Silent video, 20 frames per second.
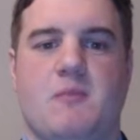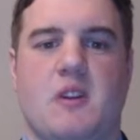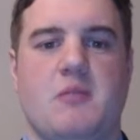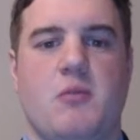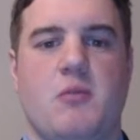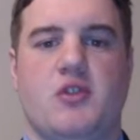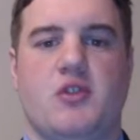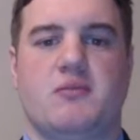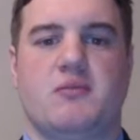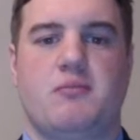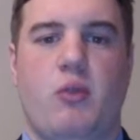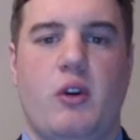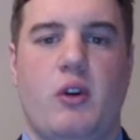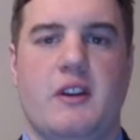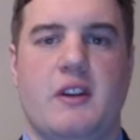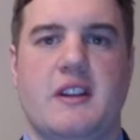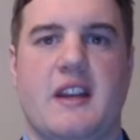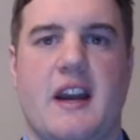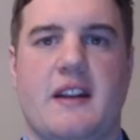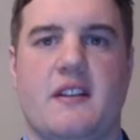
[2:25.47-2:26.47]
The most
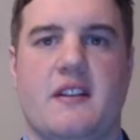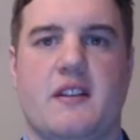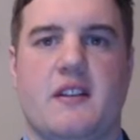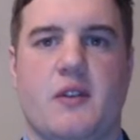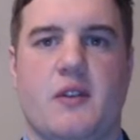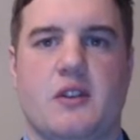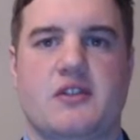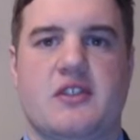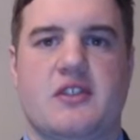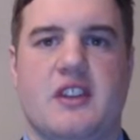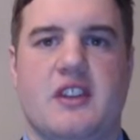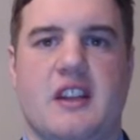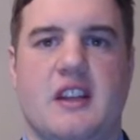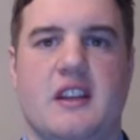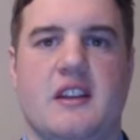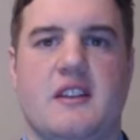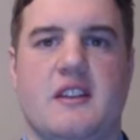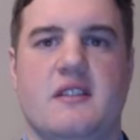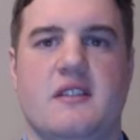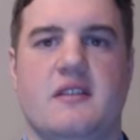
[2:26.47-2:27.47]
important kind of diversity
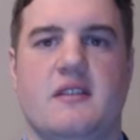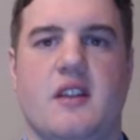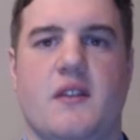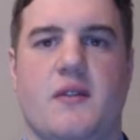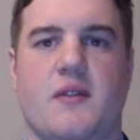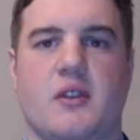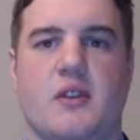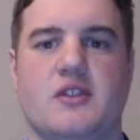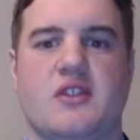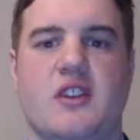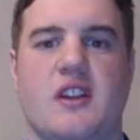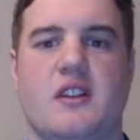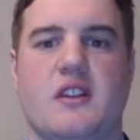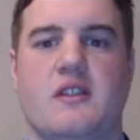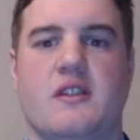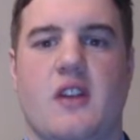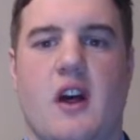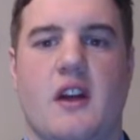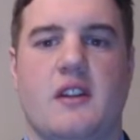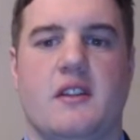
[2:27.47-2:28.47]
is the diversity of
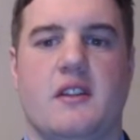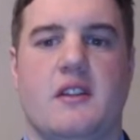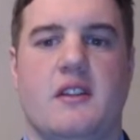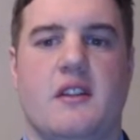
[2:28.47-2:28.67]
thought,